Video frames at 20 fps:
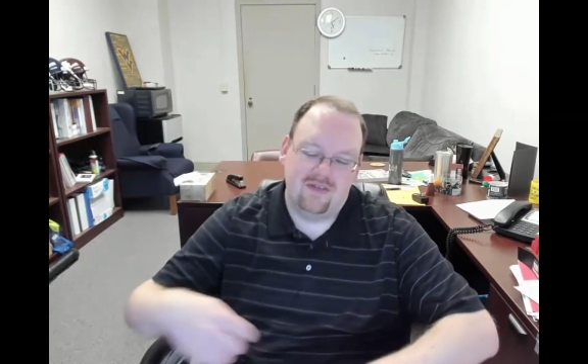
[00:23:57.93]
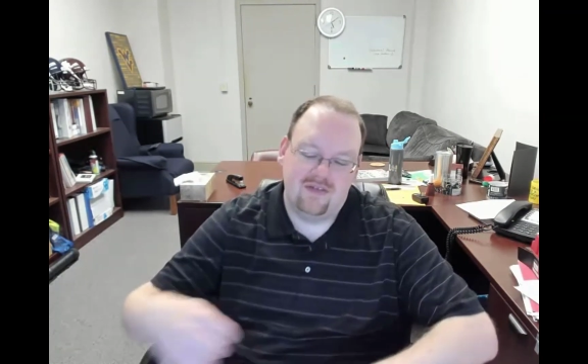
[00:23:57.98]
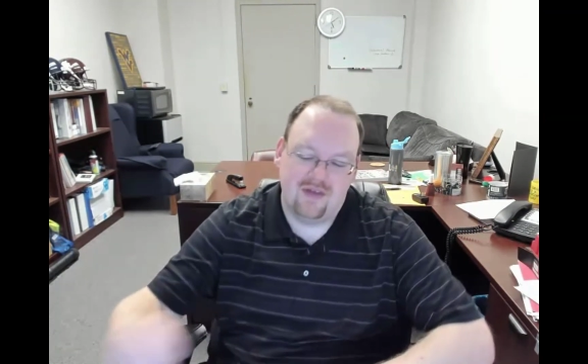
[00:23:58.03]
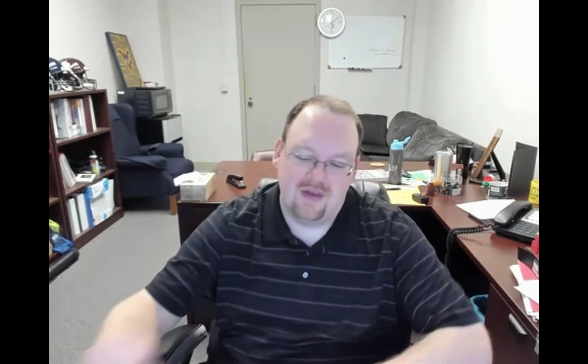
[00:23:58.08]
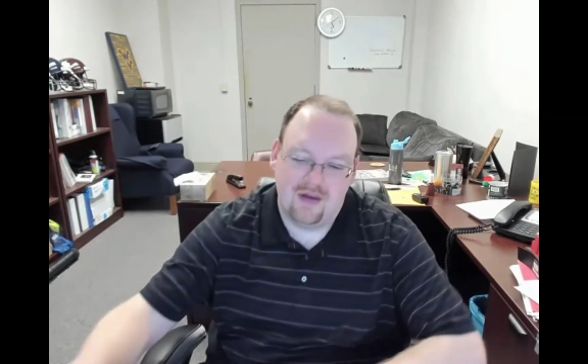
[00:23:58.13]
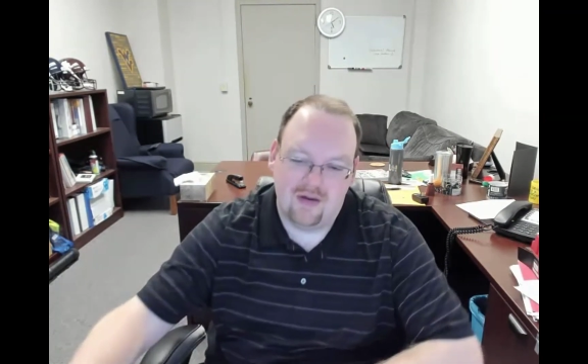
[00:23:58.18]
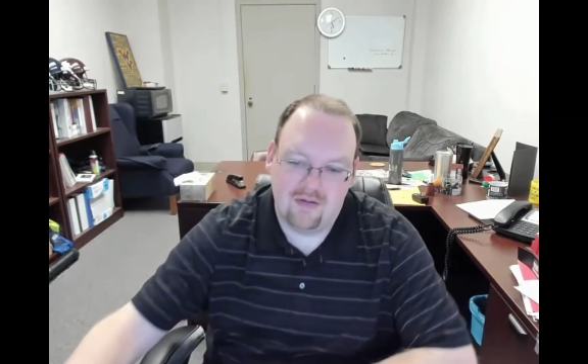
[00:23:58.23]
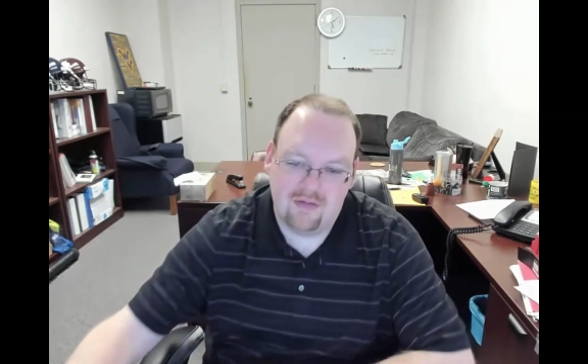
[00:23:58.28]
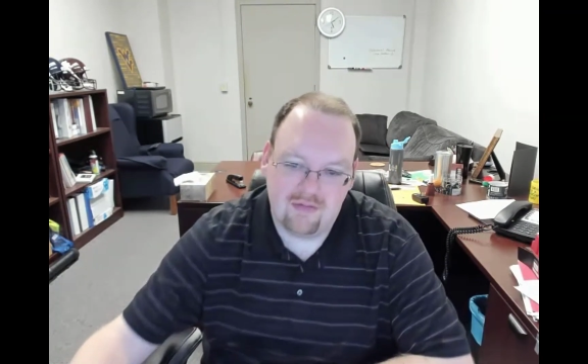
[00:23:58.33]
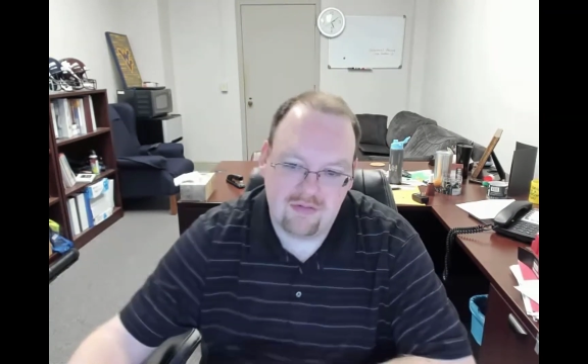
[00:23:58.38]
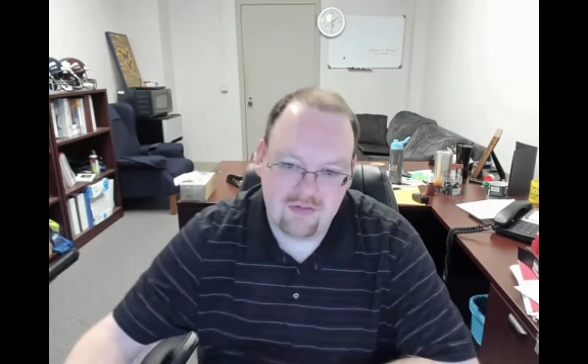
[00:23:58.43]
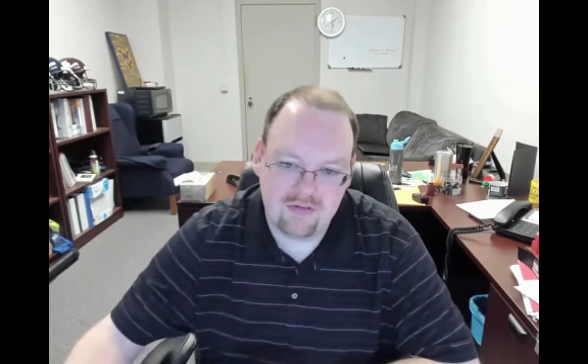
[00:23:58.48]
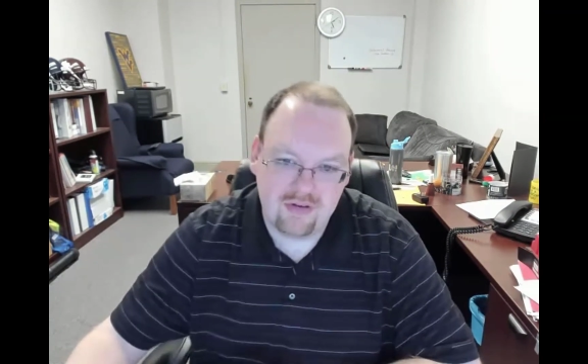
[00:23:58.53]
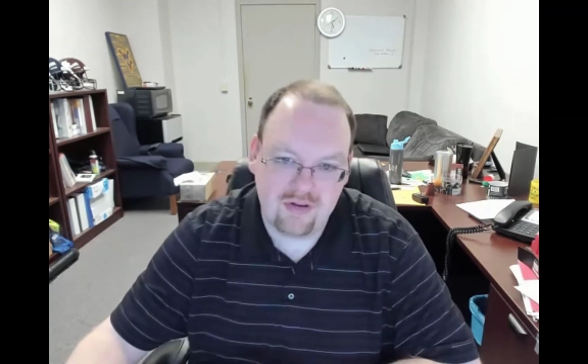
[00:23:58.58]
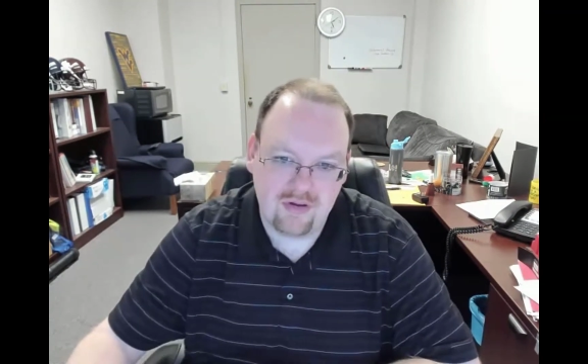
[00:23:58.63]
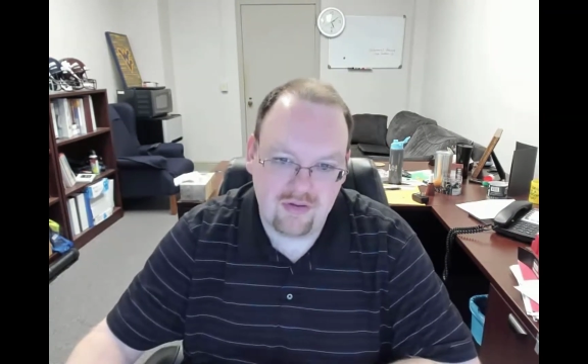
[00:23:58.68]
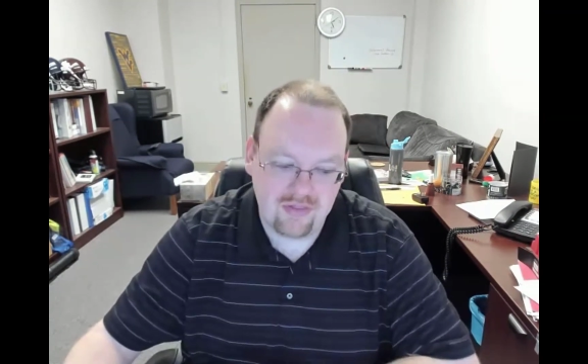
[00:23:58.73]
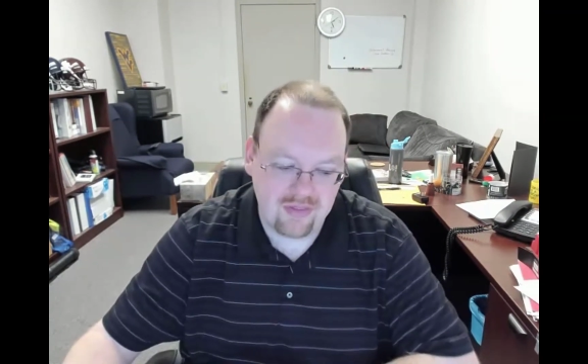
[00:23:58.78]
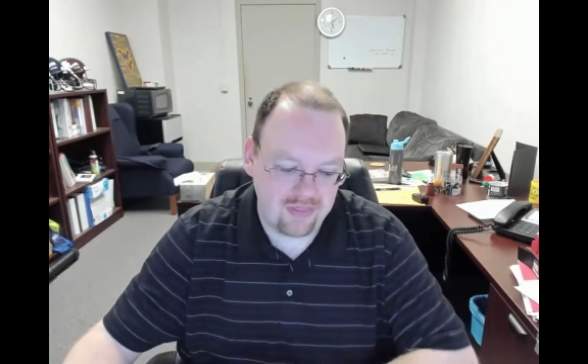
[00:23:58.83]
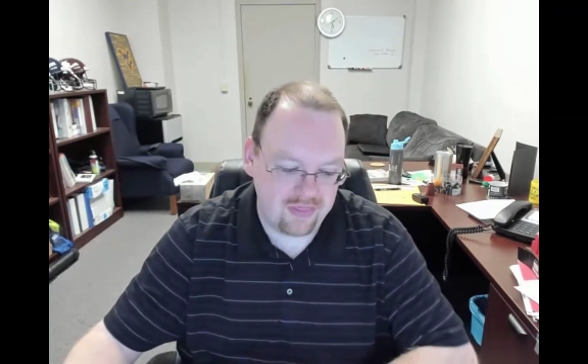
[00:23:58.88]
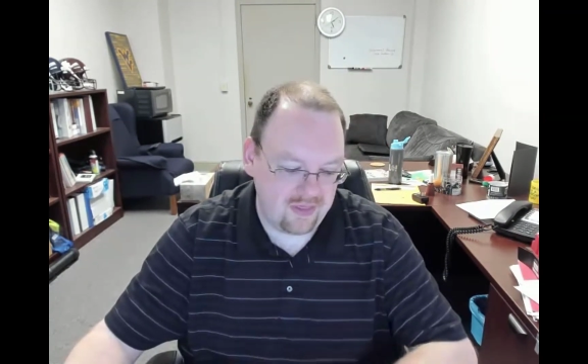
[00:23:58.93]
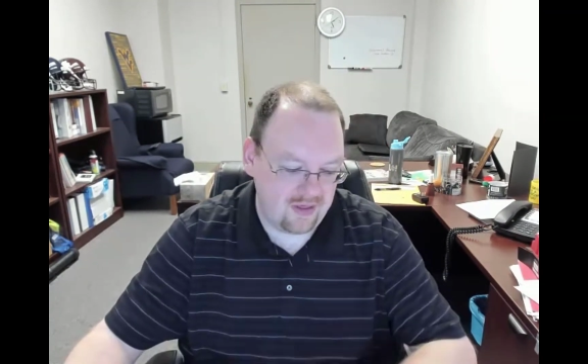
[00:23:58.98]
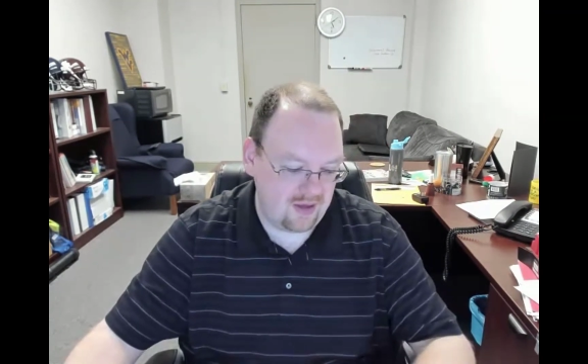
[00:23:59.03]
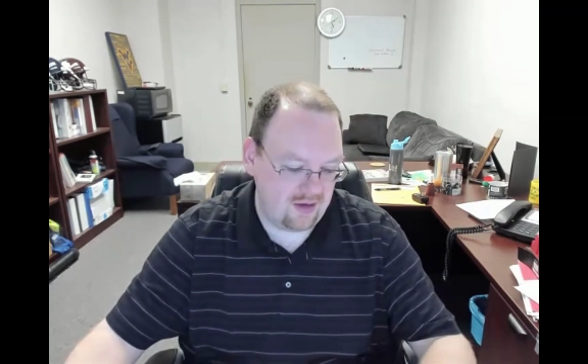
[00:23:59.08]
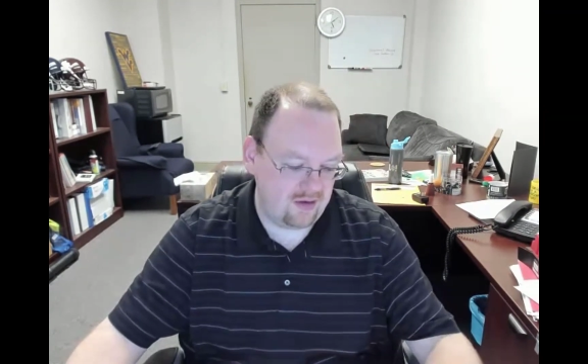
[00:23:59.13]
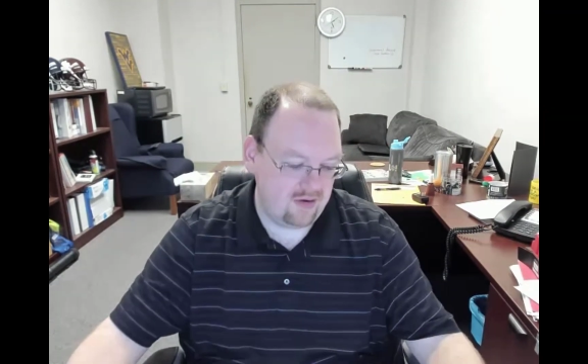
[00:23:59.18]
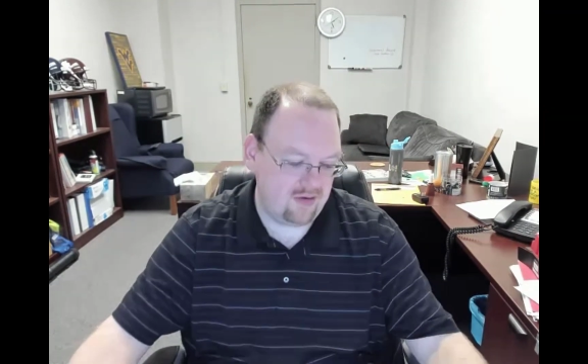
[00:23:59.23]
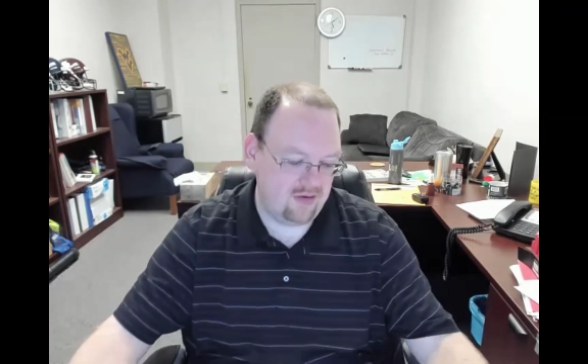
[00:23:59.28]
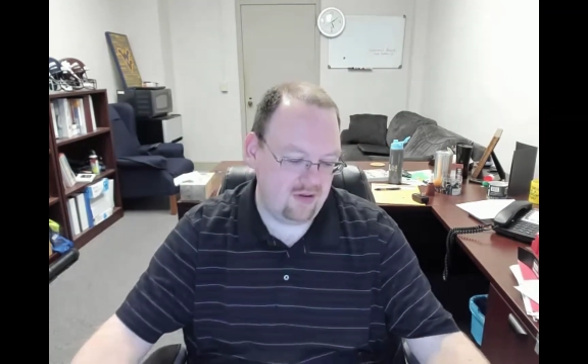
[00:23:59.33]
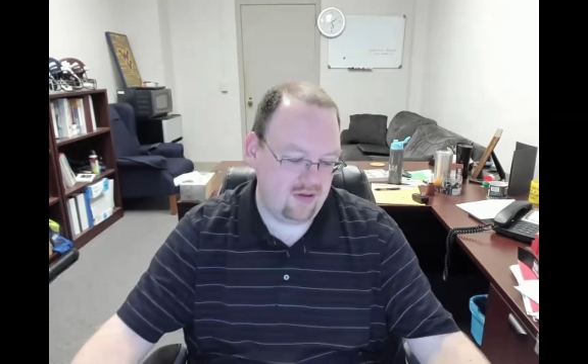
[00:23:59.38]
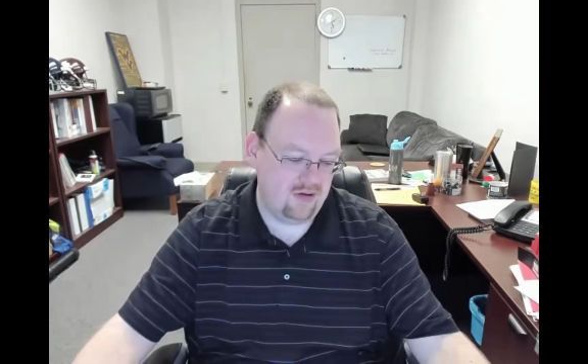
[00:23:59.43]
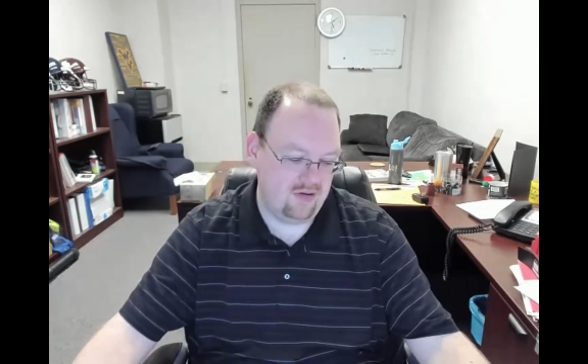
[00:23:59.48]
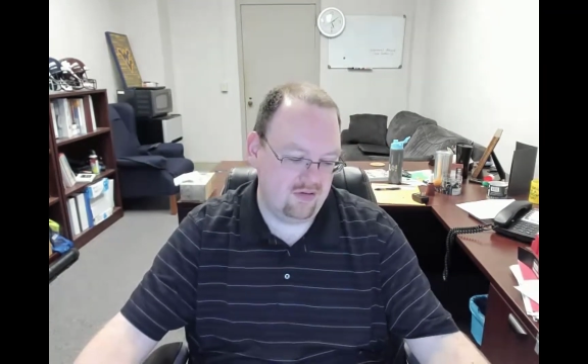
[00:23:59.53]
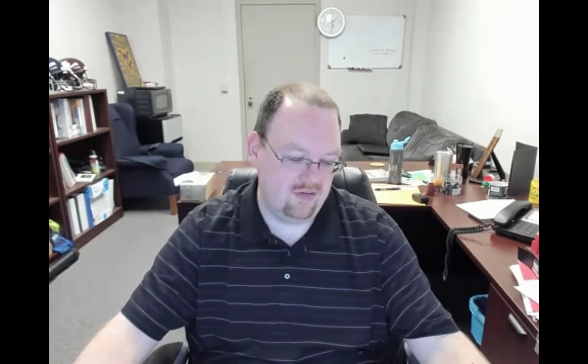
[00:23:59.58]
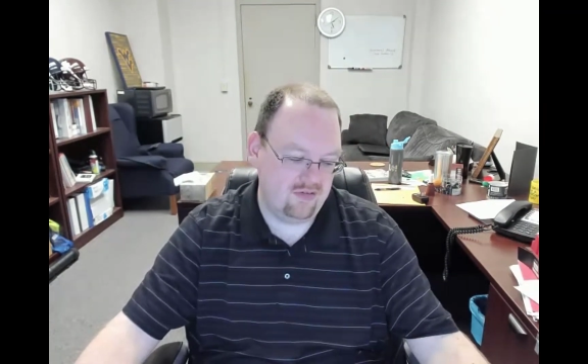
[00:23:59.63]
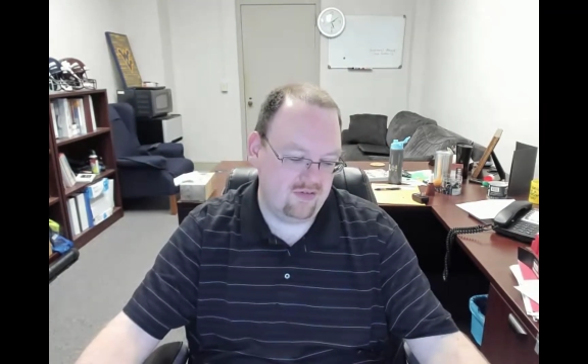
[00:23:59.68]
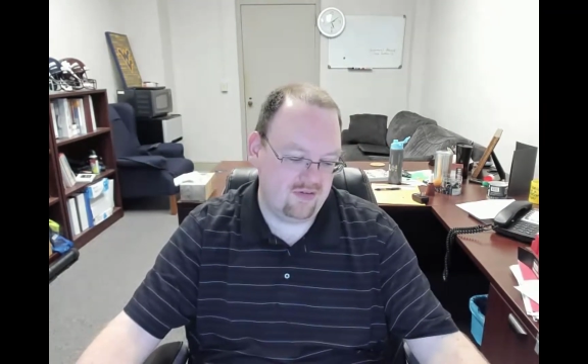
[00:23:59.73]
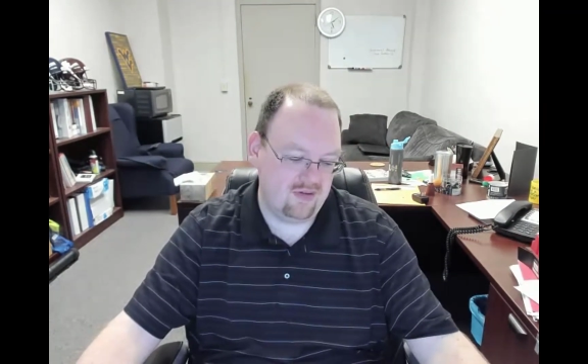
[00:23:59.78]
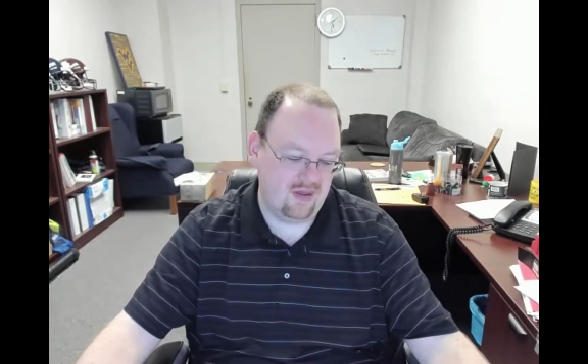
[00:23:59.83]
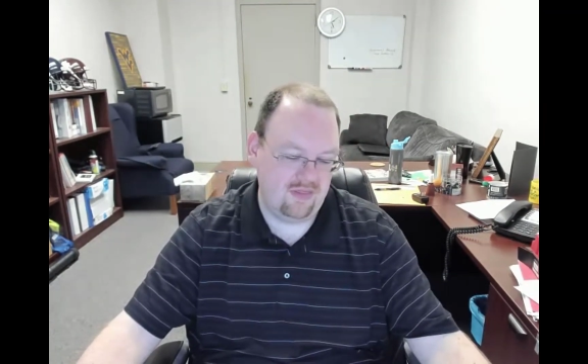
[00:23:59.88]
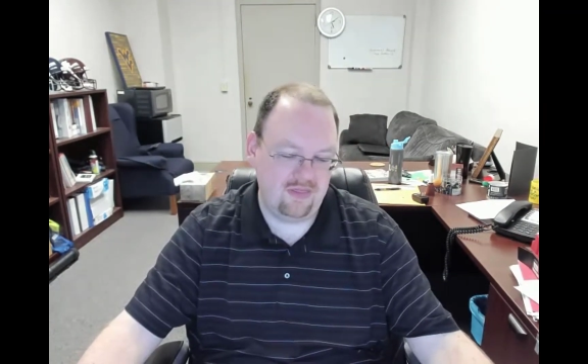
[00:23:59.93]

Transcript: So do the thank you notes.